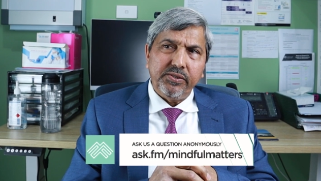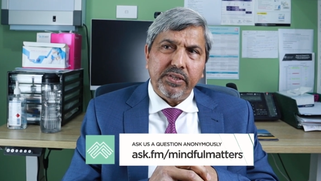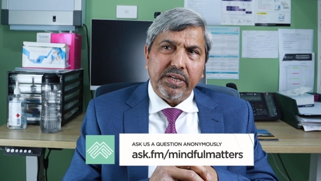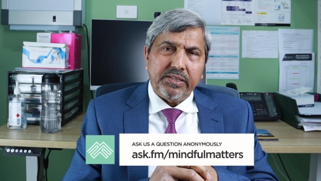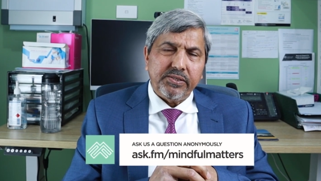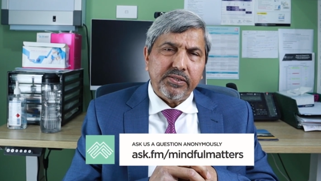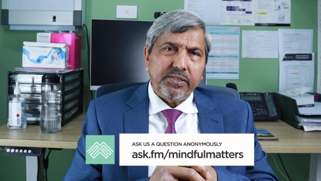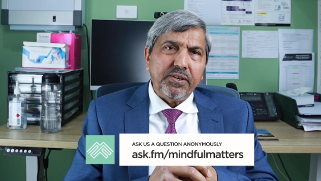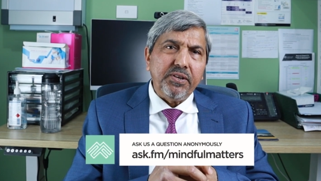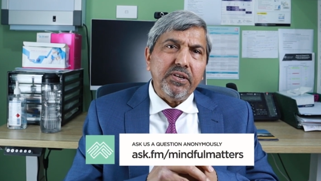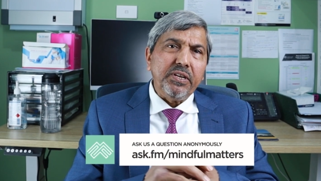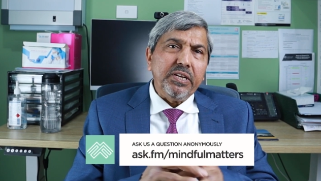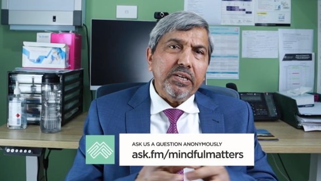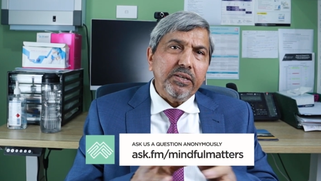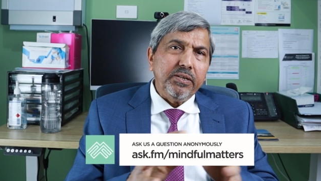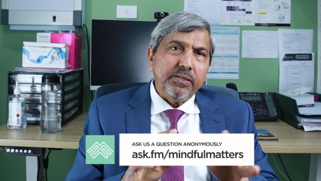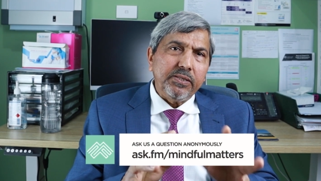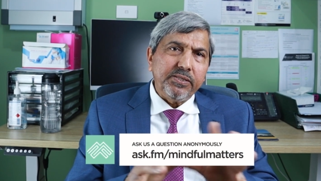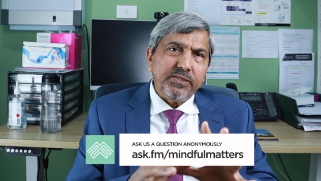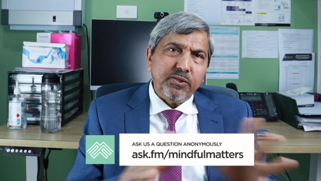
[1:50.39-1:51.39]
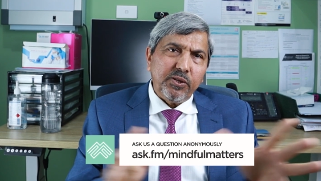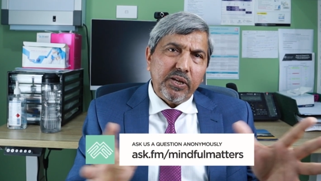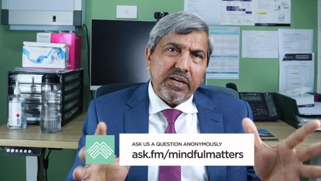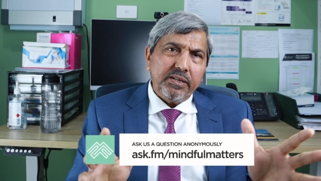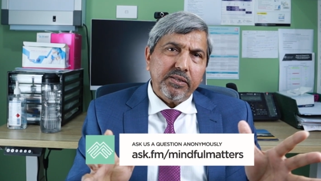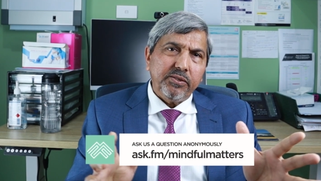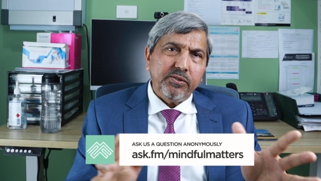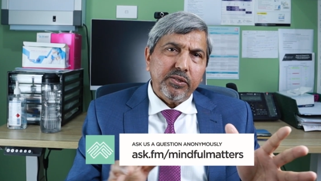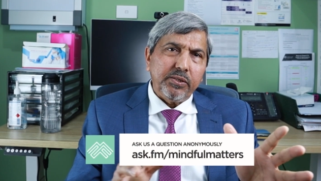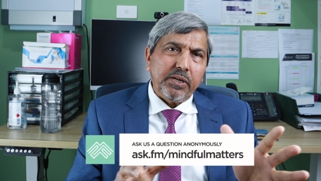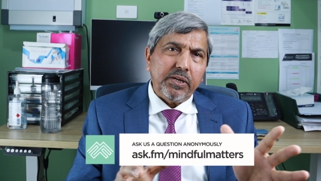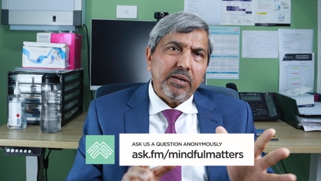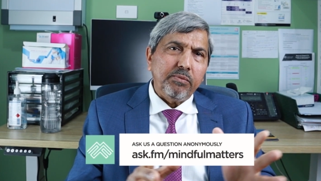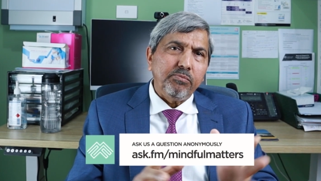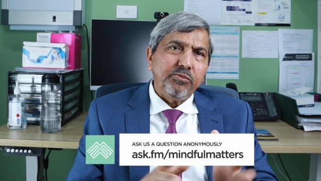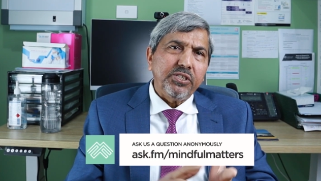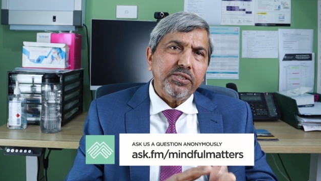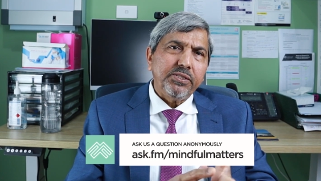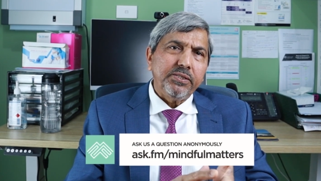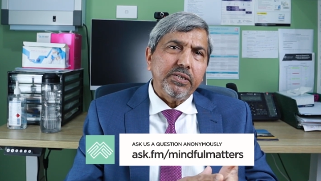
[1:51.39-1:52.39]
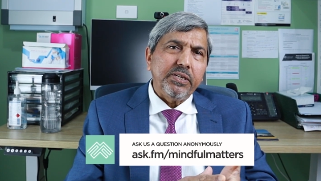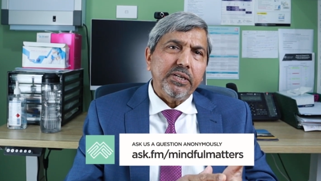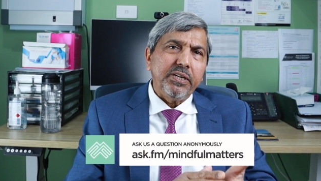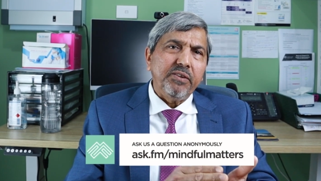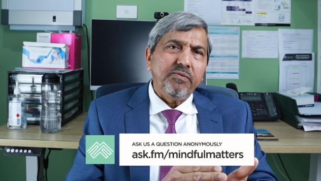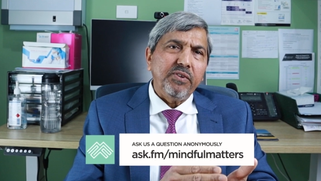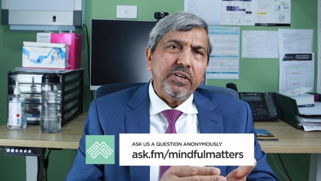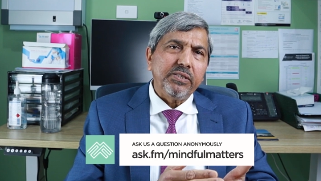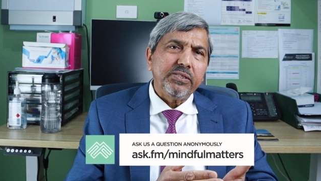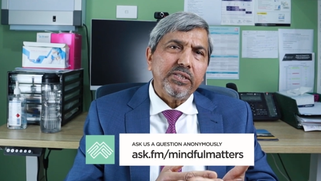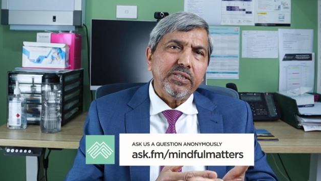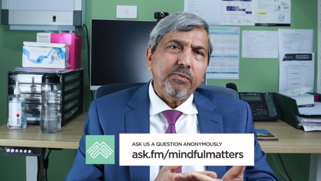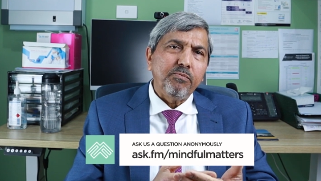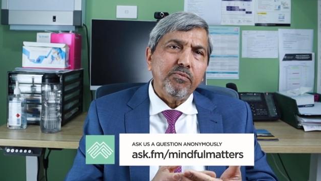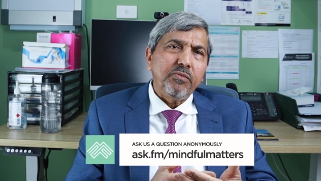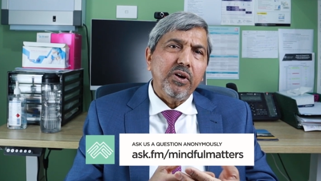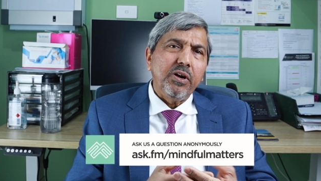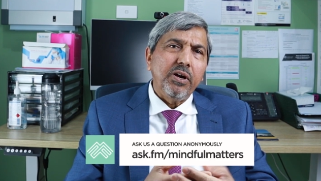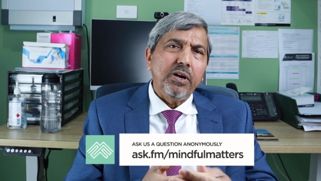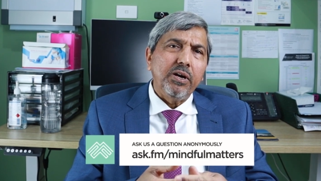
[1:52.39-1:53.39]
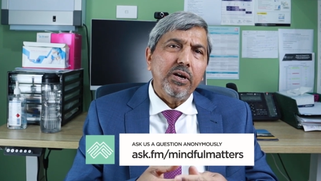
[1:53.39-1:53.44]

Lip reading: That's the needles. Like I'm just giving some